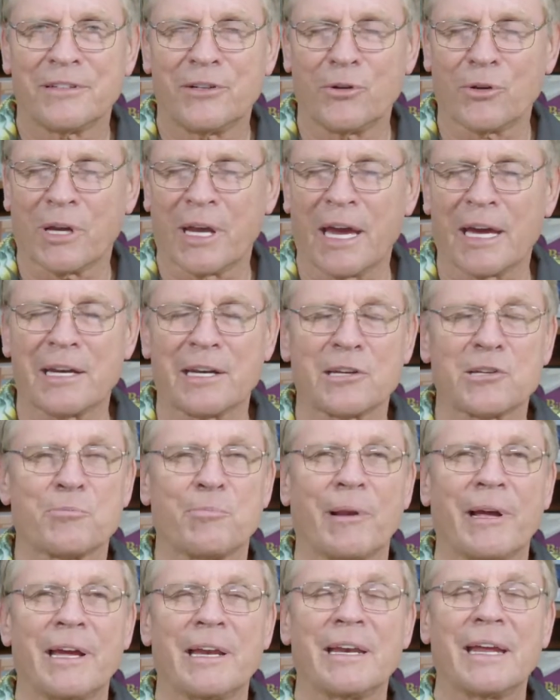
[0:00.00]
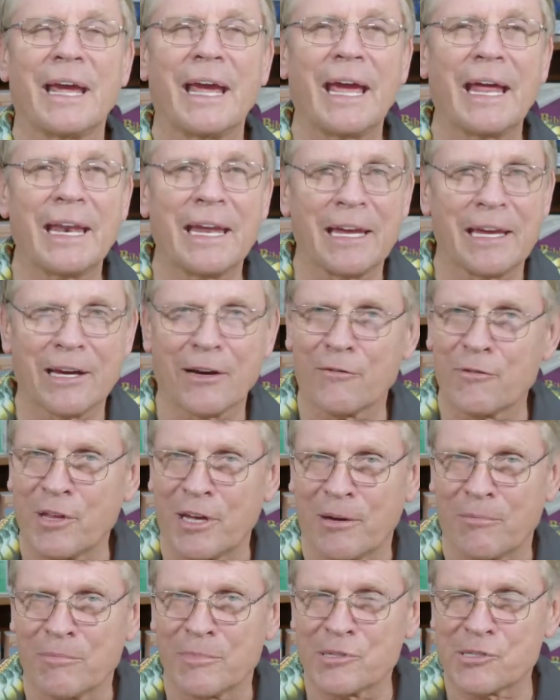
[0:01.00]
You can't explain any of
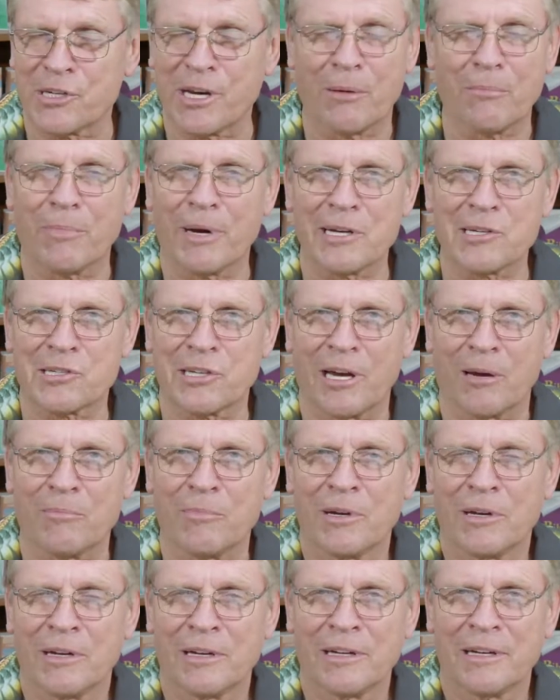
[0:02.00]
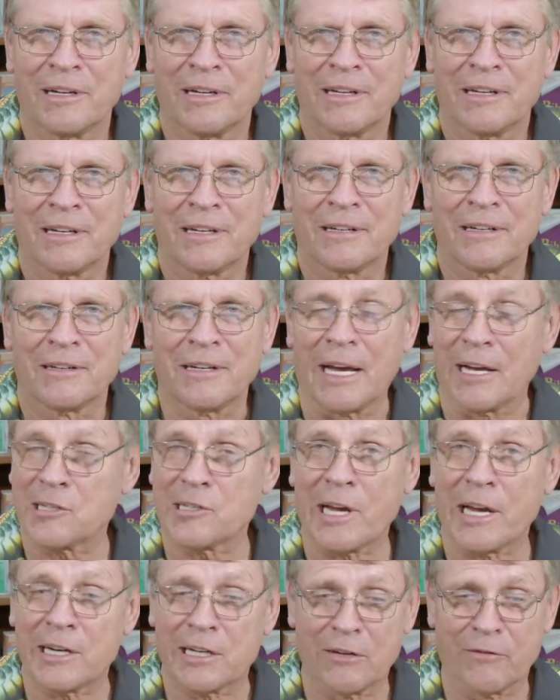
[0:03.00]
them step by step. Not
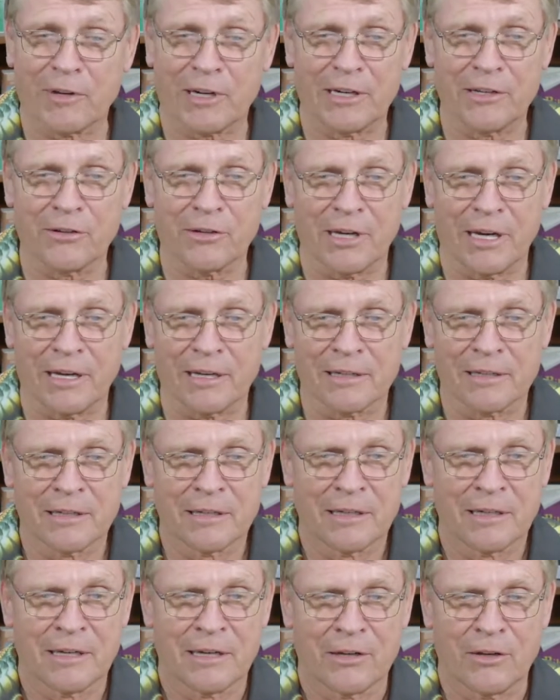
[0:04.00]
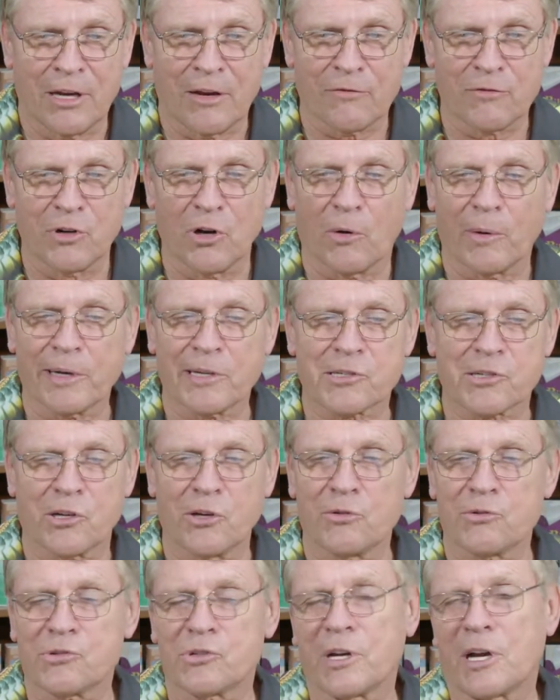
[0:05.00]
scientifically, you can't. You have no
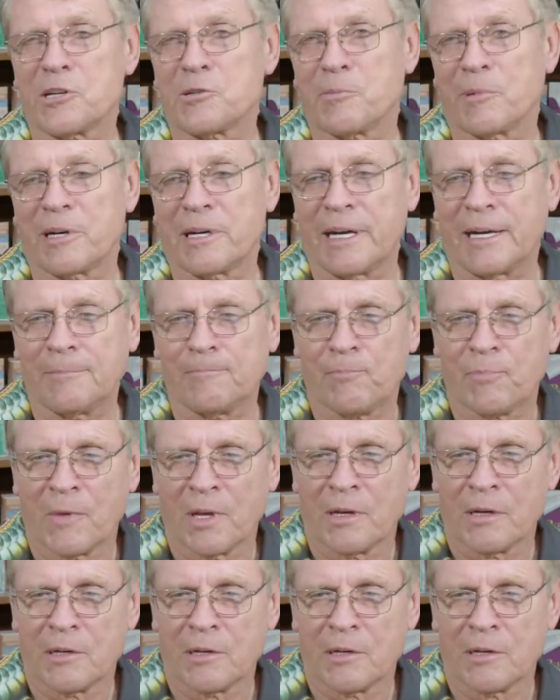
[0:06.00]
excuse, Judgment Day.